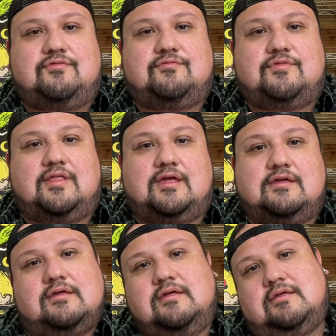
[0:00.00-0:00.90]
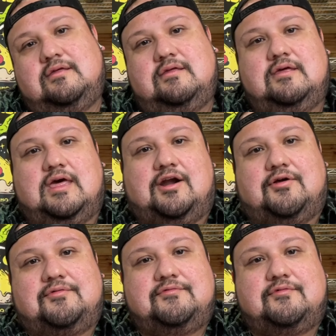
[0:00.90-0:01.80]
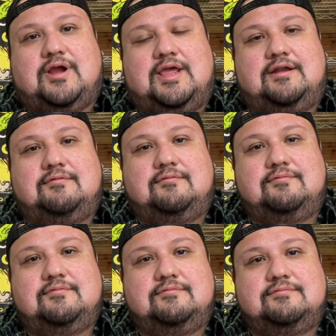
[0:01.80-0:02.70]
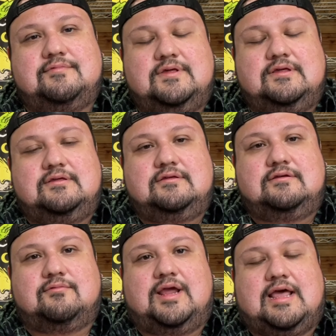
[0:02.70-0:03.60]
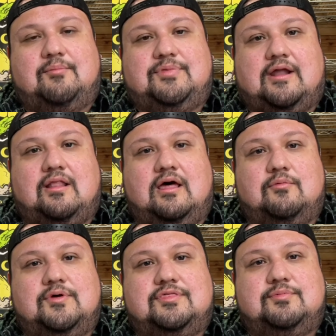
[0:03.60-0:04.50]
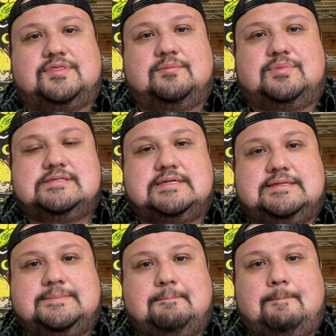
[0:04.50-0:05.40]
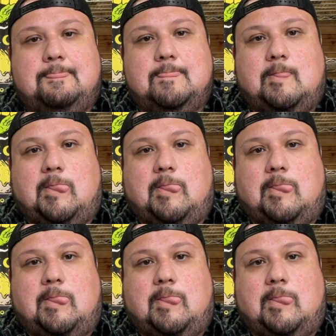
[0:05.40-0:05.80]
those weeks. Yeah, felt like I don't know, rain helped out a lot with the